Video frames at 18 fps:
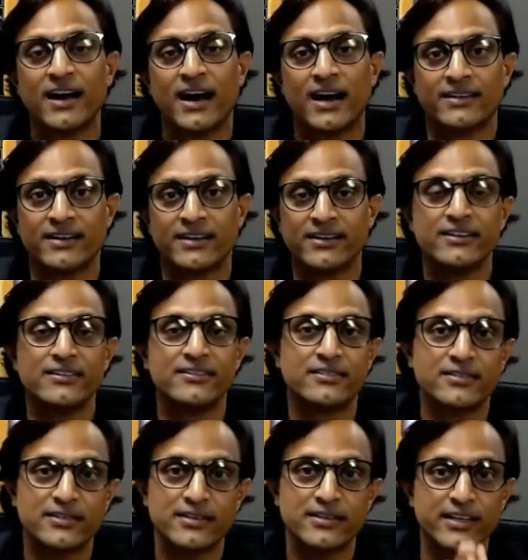And then
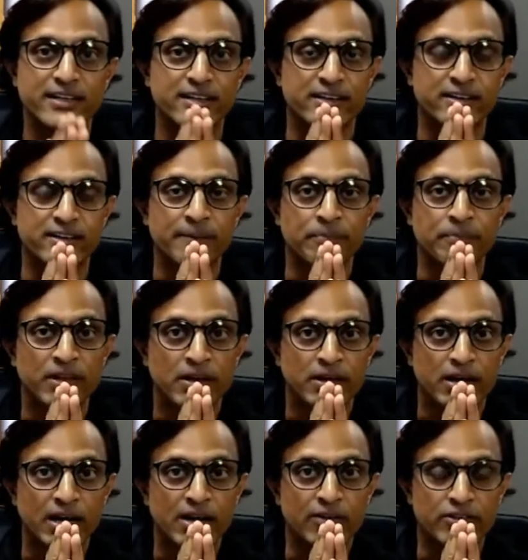he's here
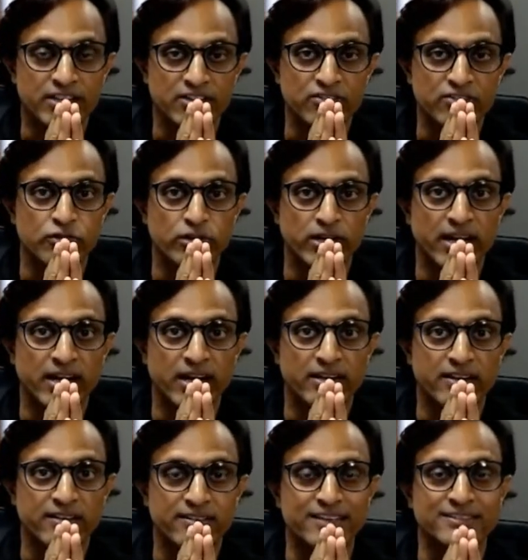with us today,
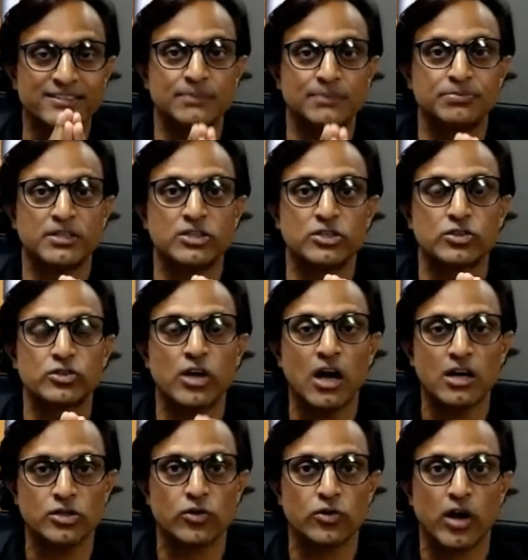and he has accepted to
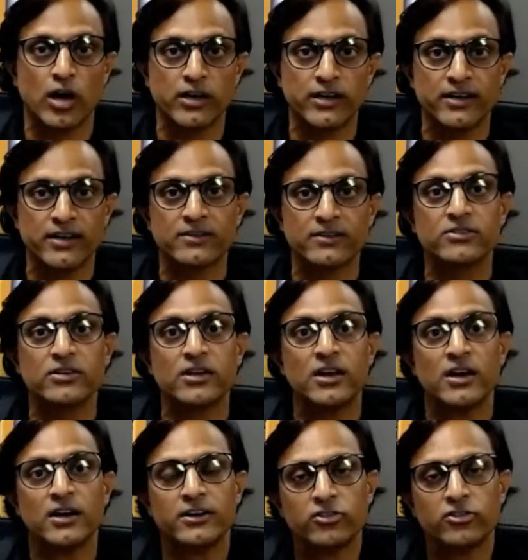talk to our audience
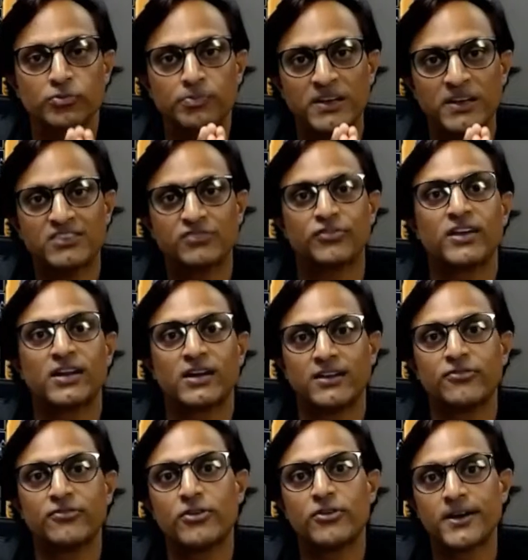to
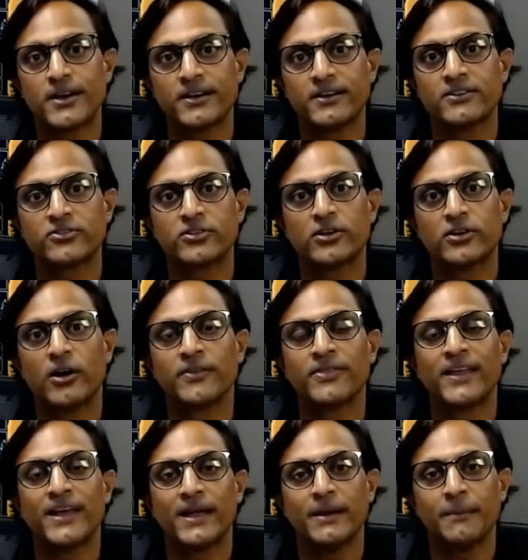specifically focus
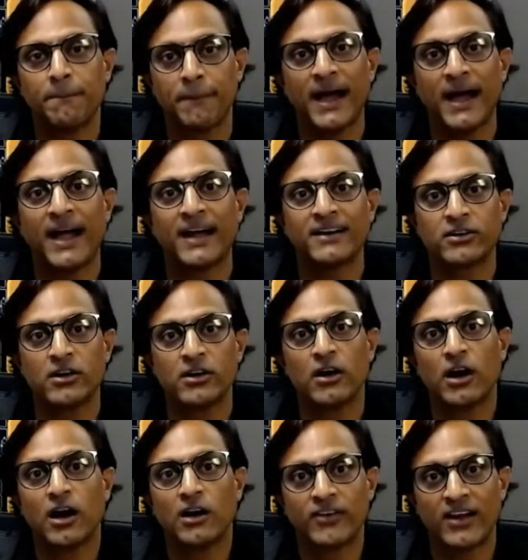on the impact
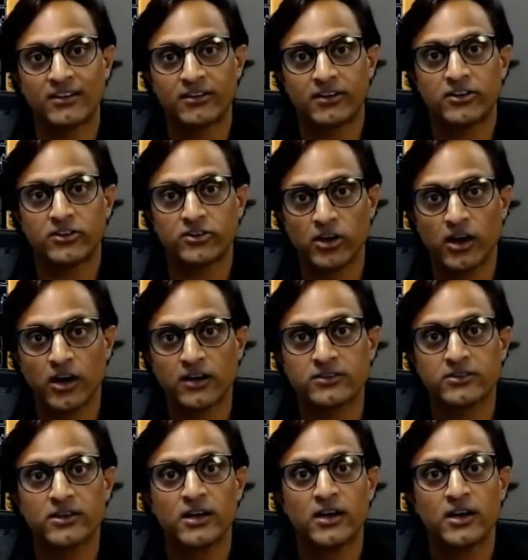of electric
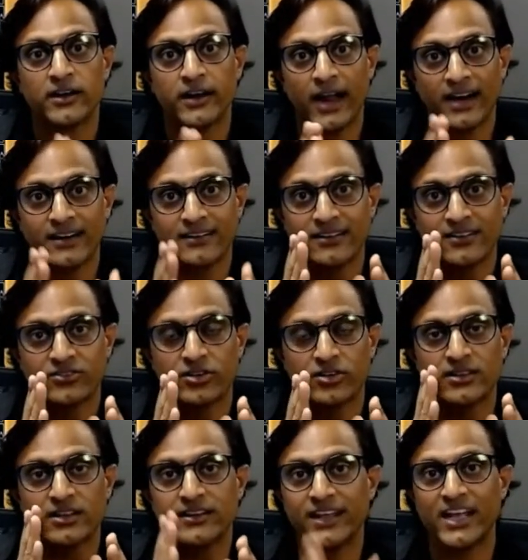shocks, not just
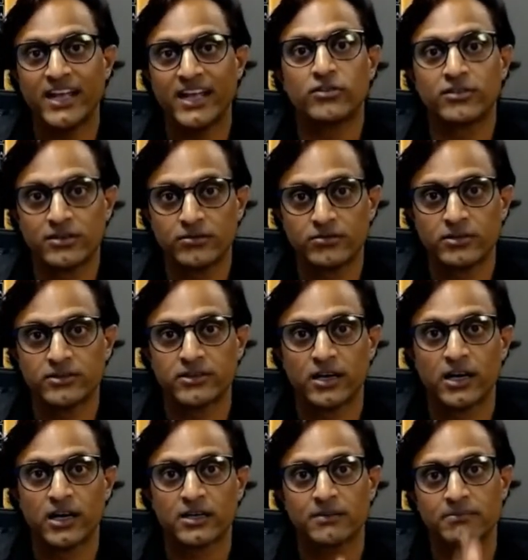on the day you receive the
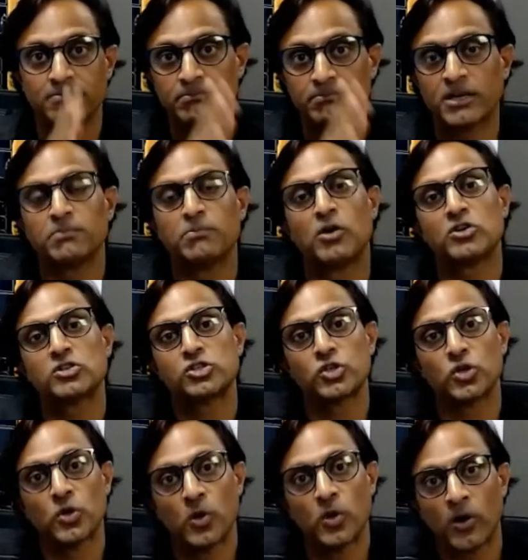shock, but more
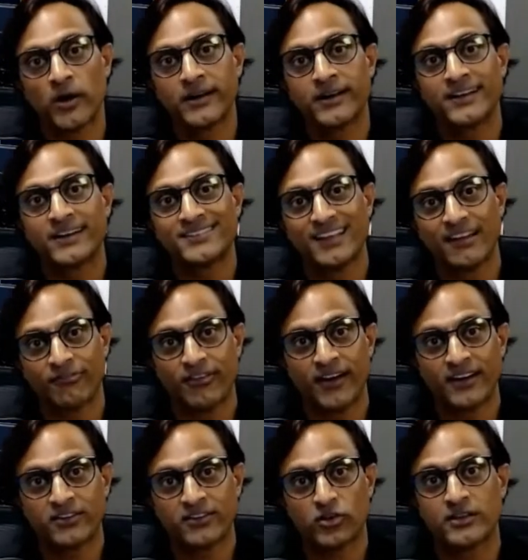so on its
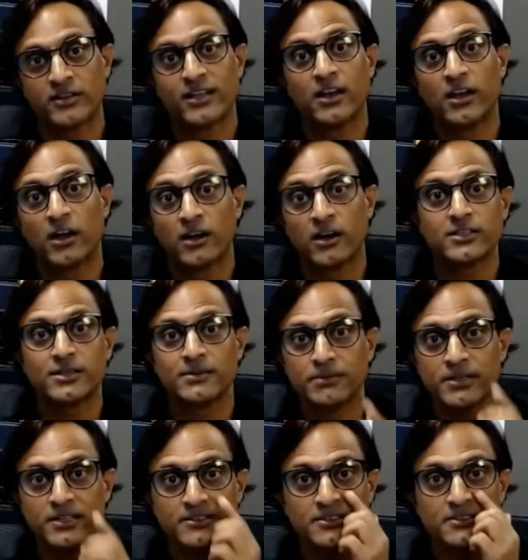effects on the
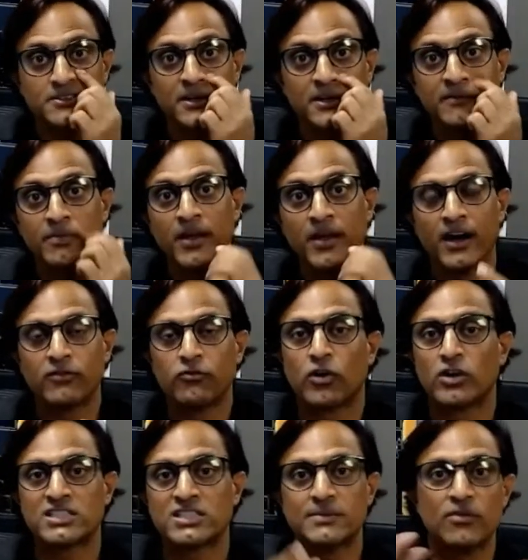long-term basis and
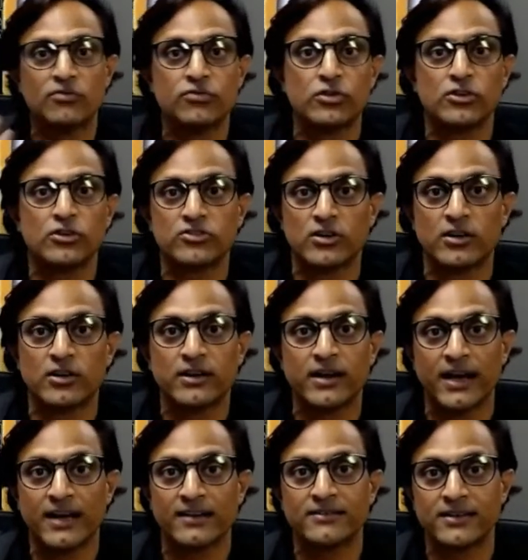what some of those
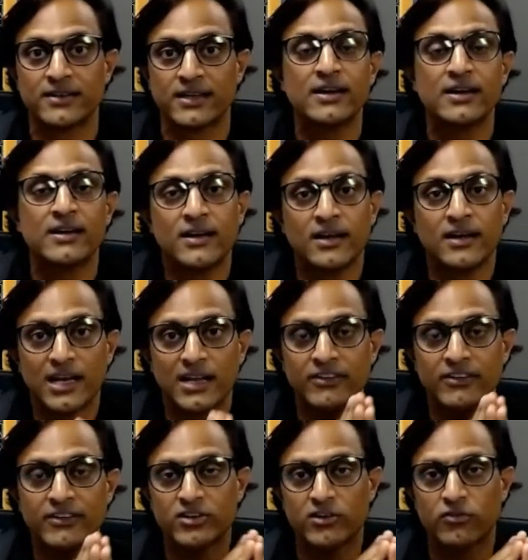are as a
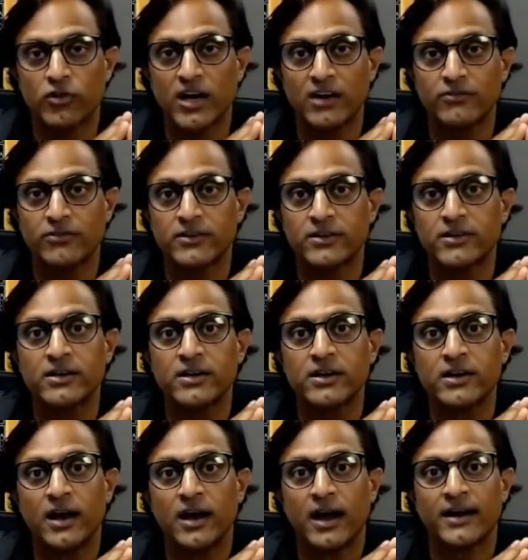living survivor
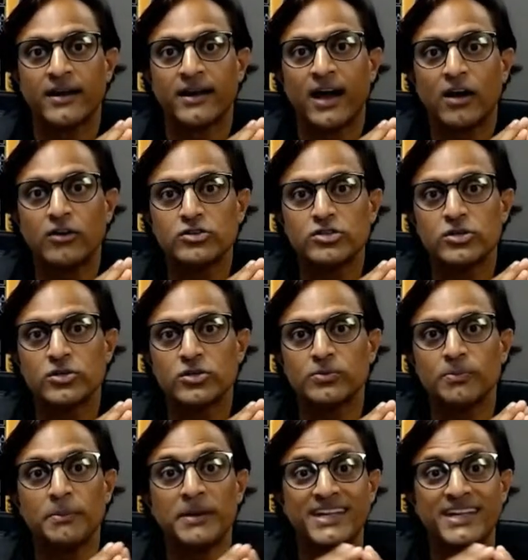and how
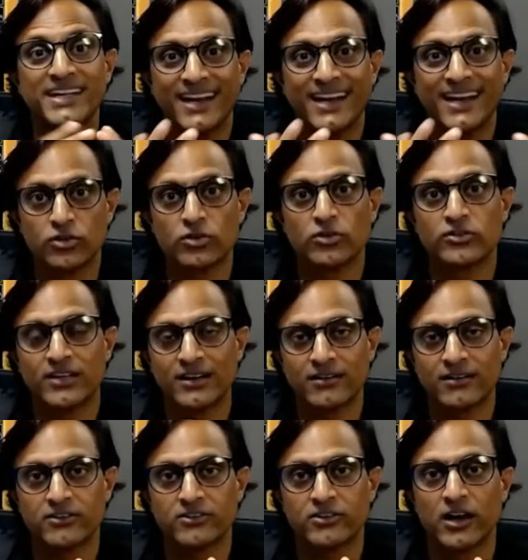to mitigate those
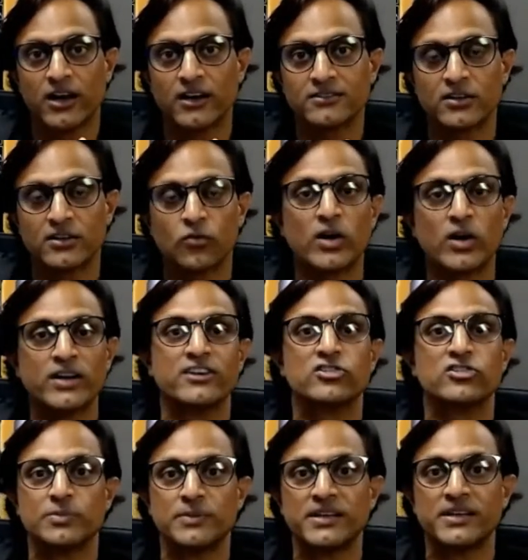electric shocks and what
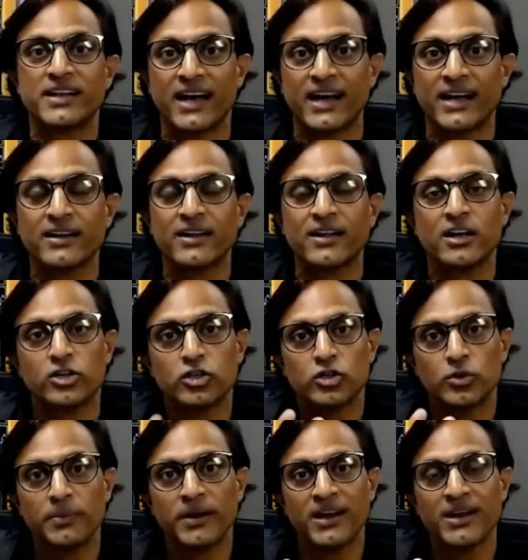needs to be done
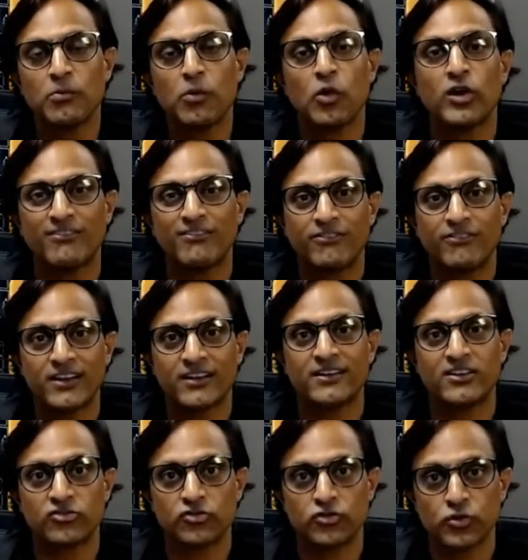to bring more
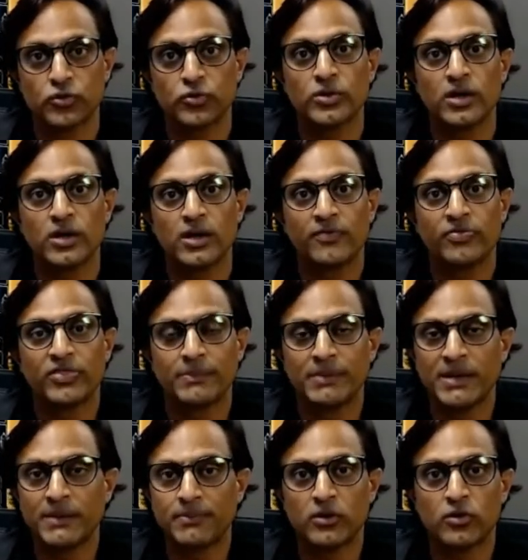awareness to
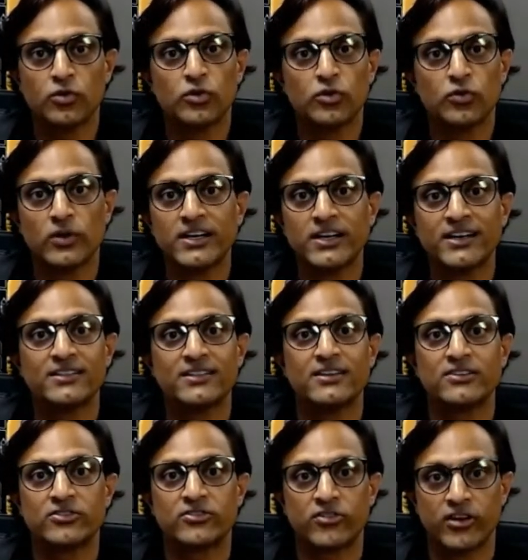the people who work in
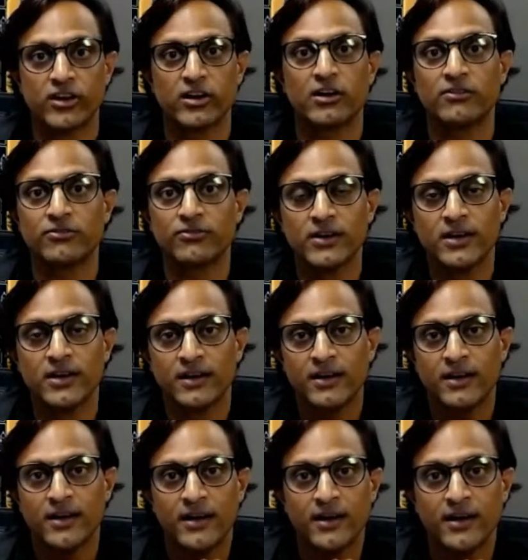this trade of
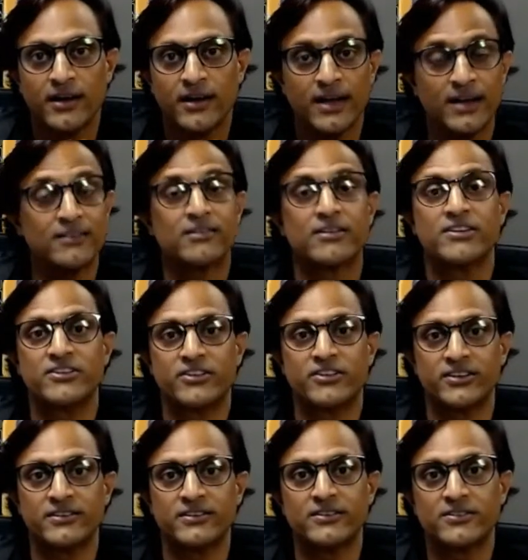
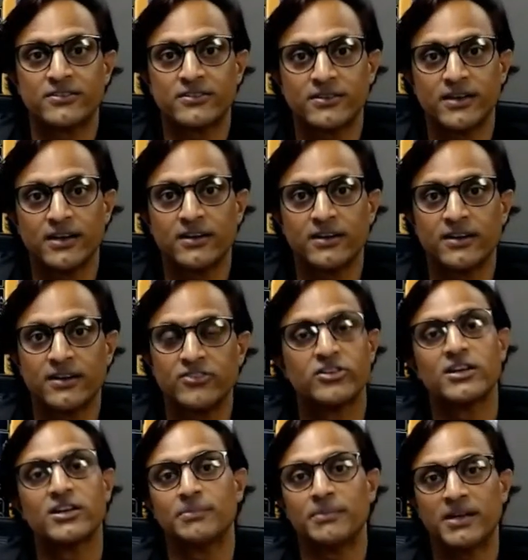electricians and
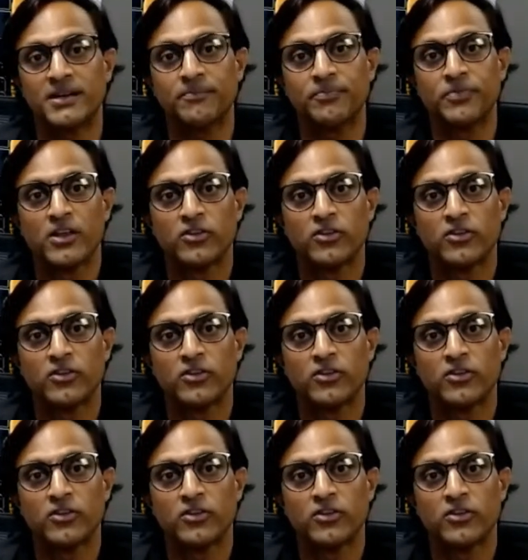journeymen.